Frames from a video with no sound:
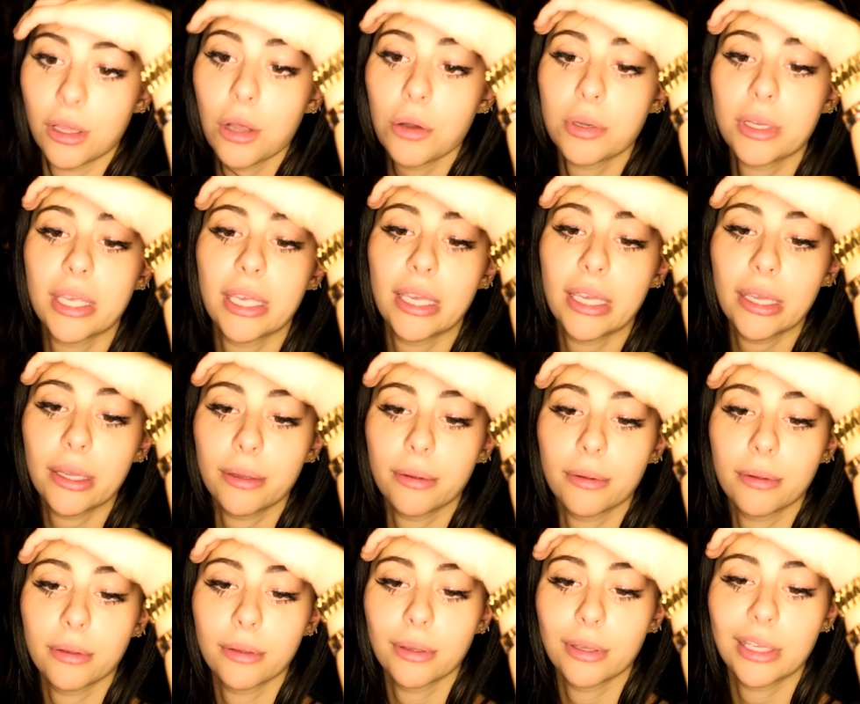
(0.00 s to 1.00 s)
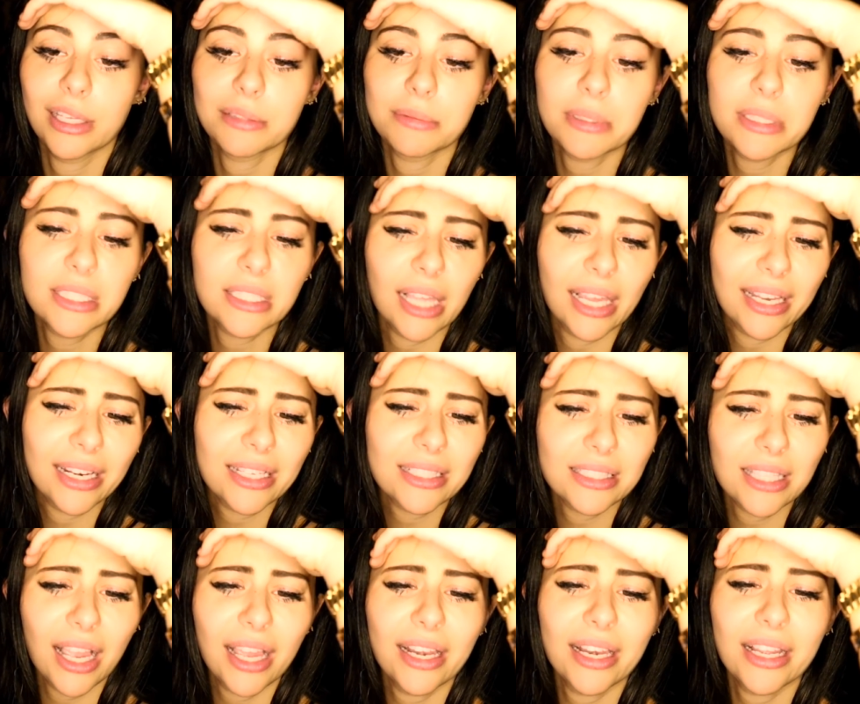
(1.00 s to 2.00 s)
Low-key gives me slight
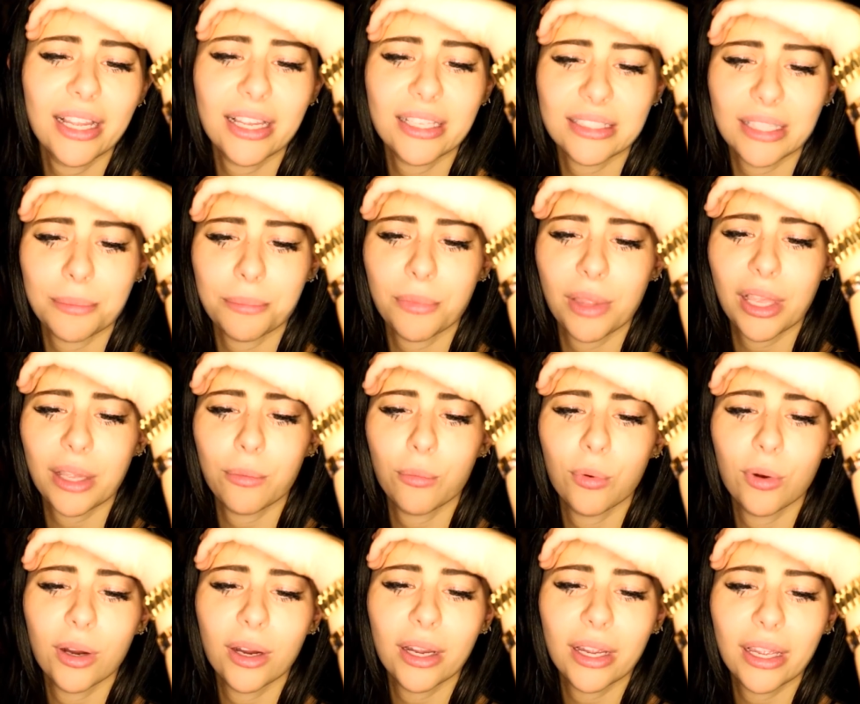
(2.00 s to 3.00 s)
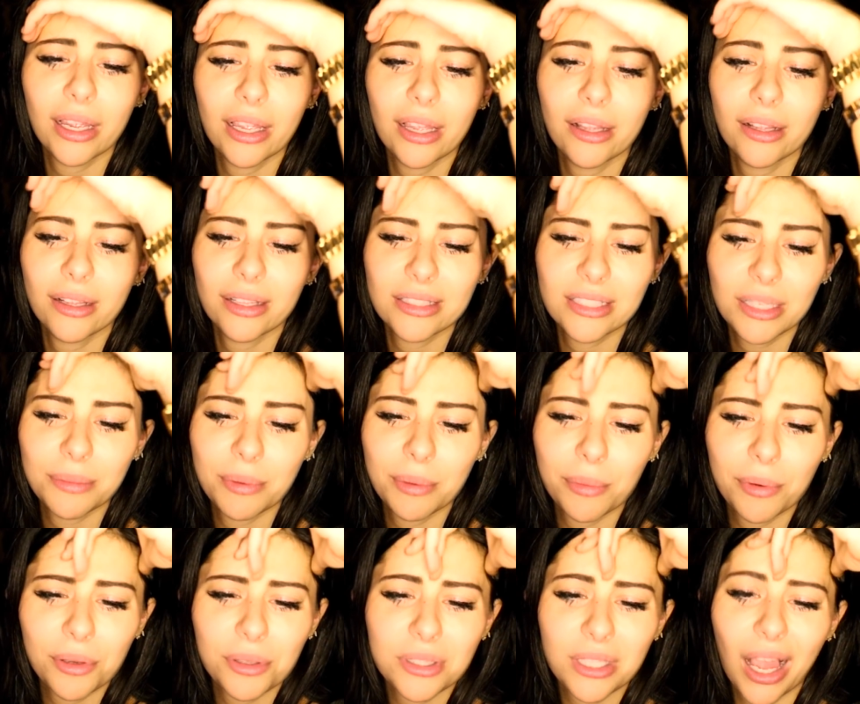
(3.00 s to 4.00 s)
anxiety because I'm like worried it's gonna be
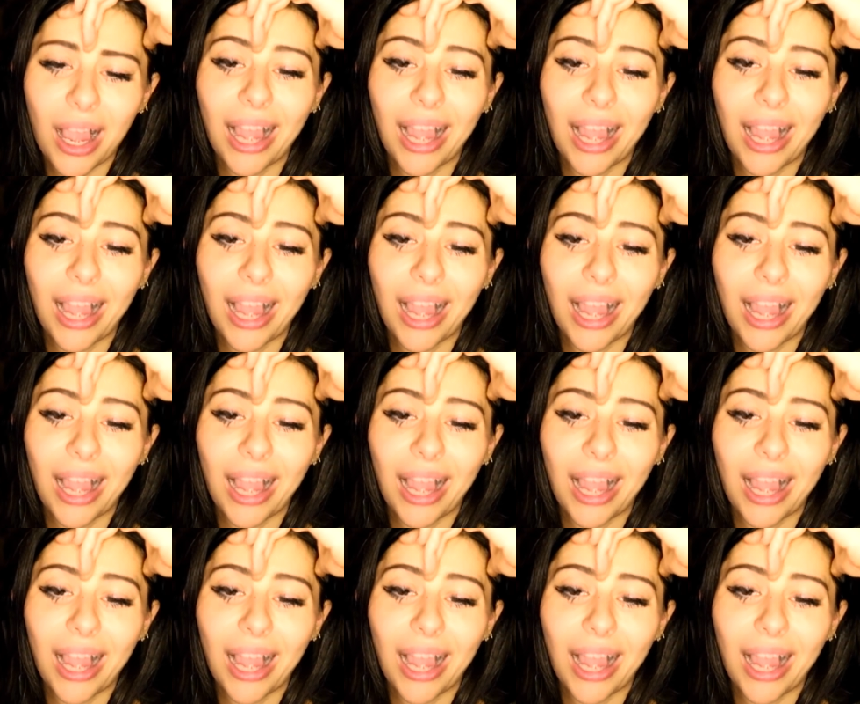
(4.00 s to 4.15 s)
one of those